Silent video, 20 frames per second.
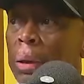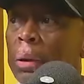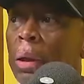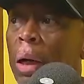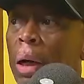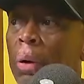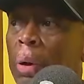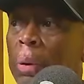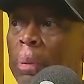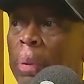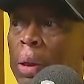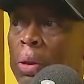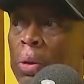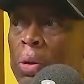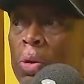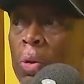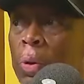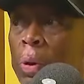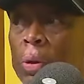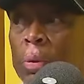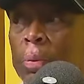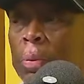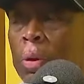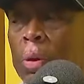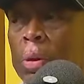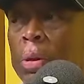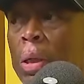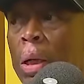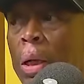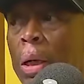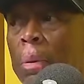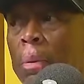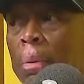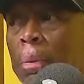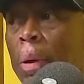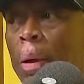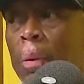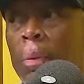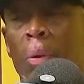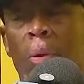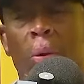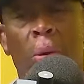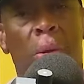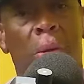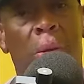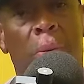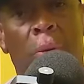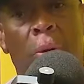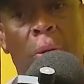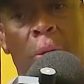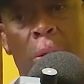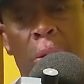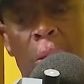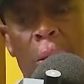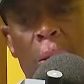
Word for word: I went back to Soweto because yeah. um, because, because